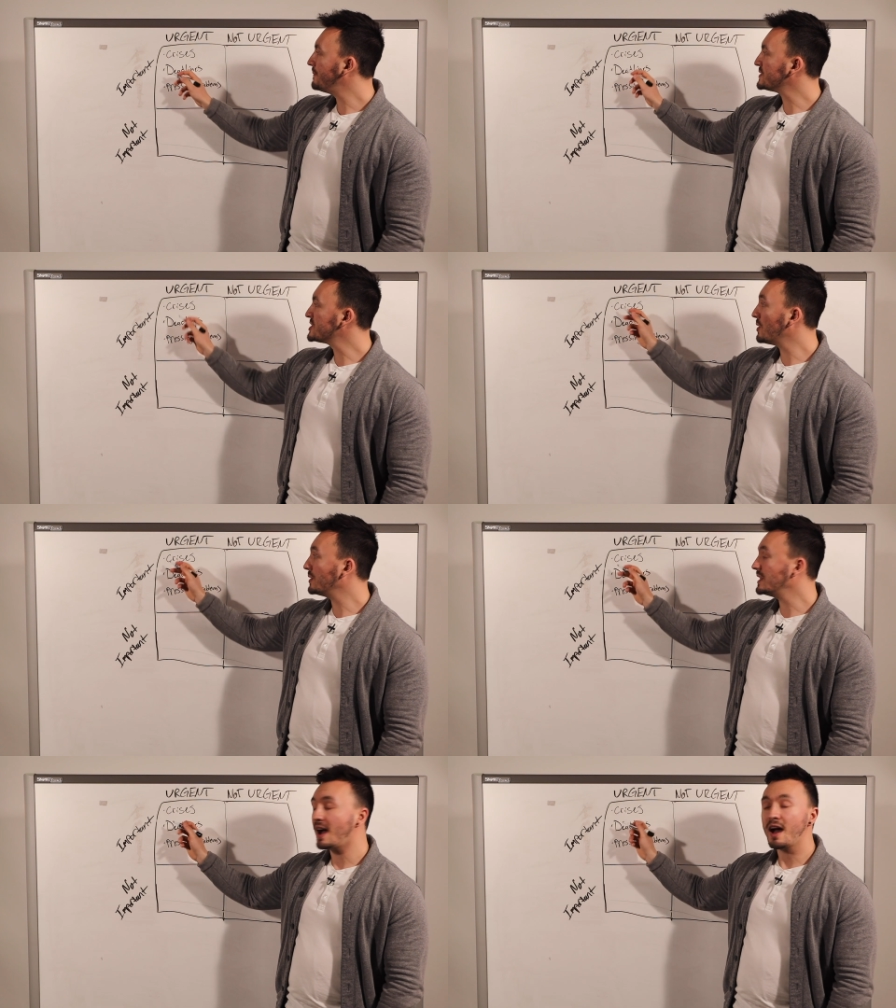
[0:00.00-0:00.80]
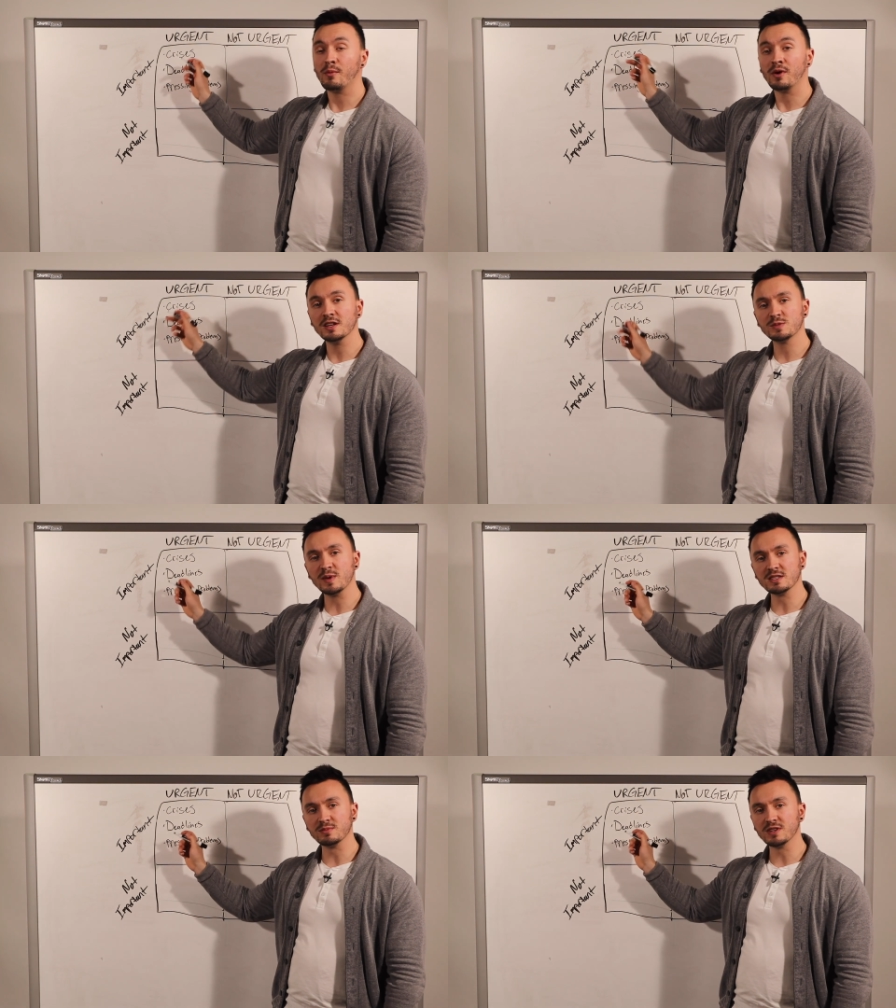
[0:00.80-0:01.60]
So yeah, I want you to
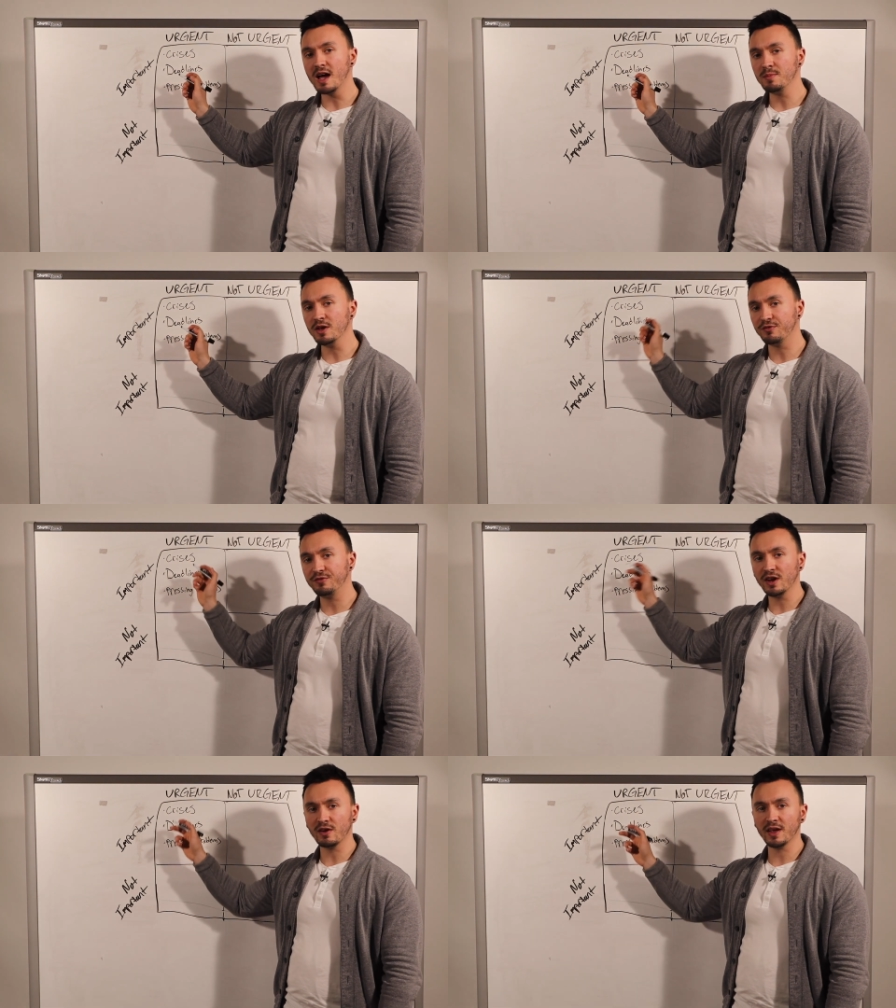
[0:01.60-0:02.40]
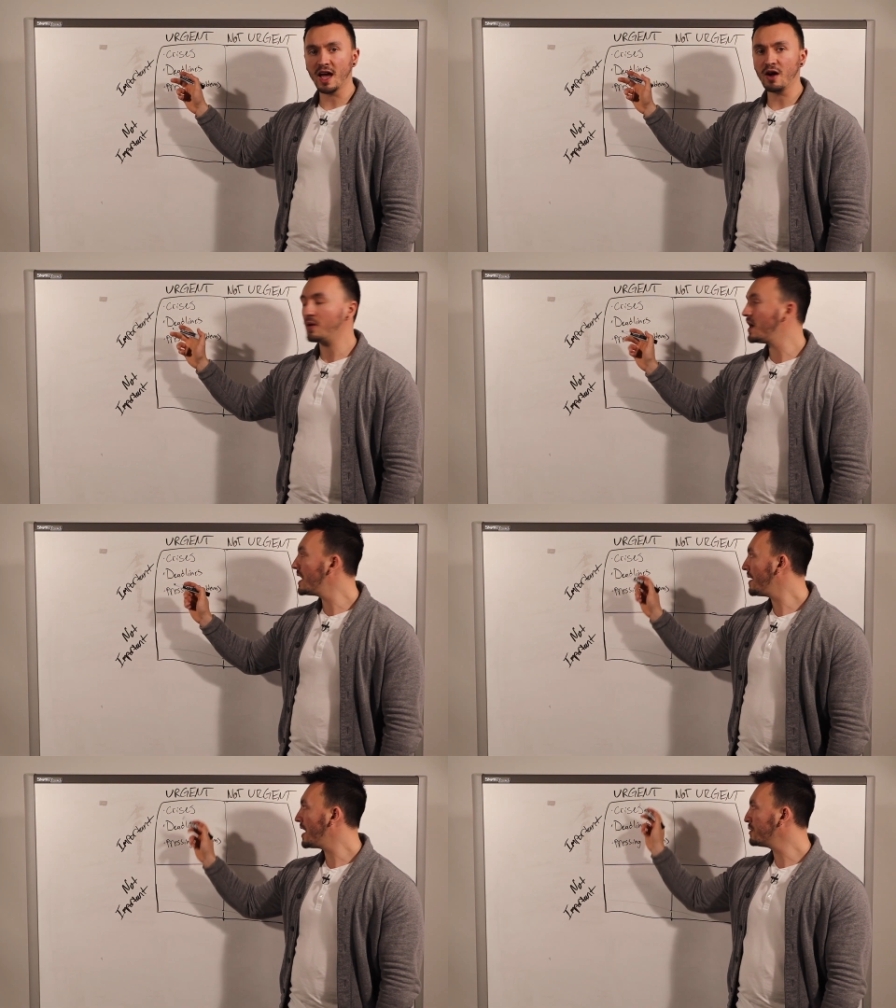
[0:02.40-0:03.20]
spend some time here figuring out
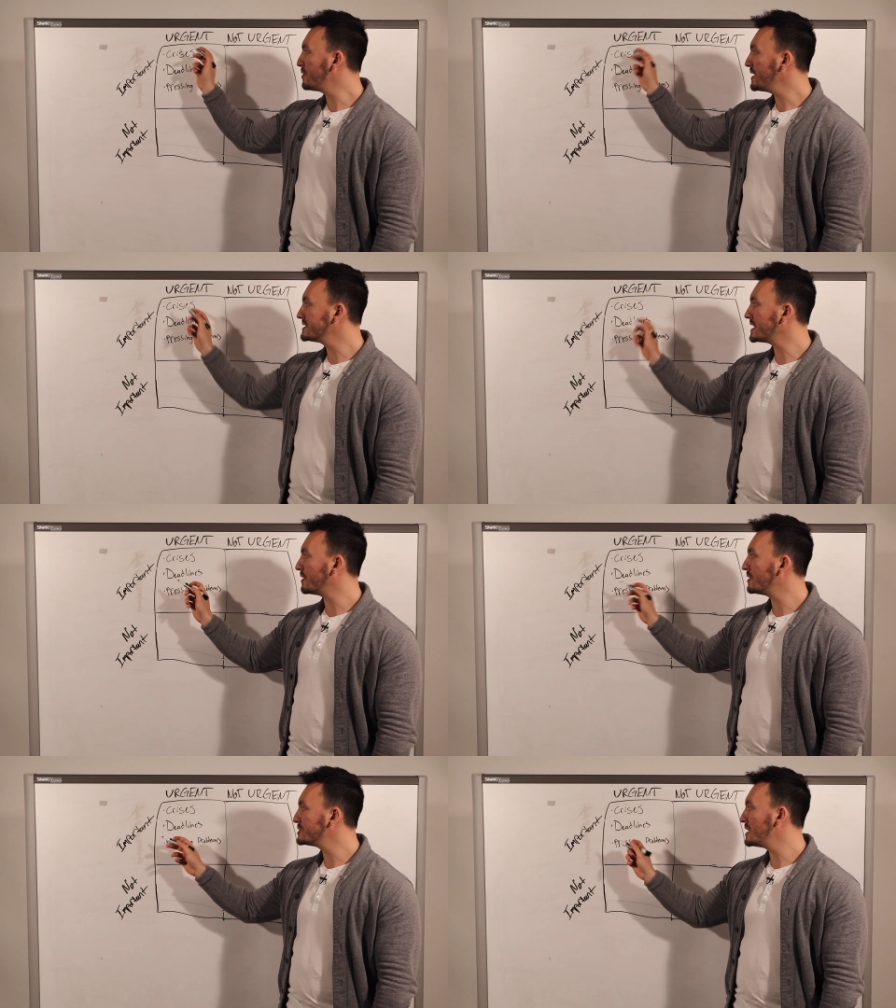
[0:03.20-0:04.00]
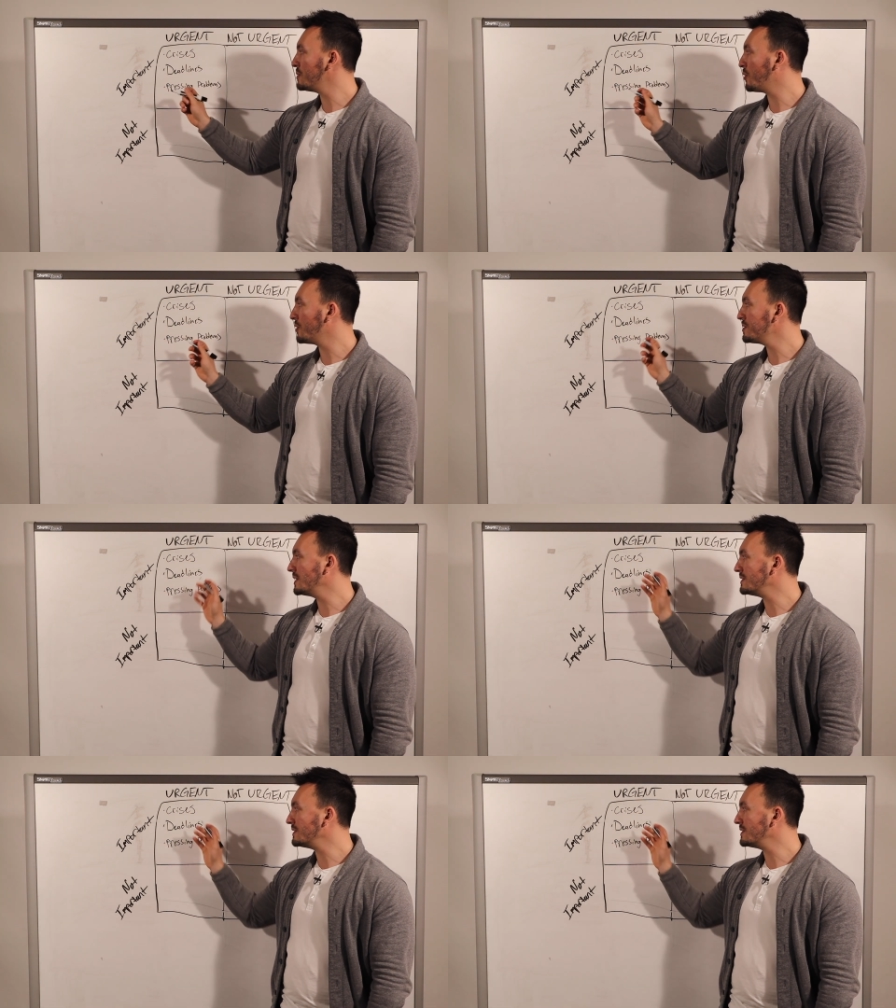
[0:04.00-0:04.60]
other things that are urgent and important.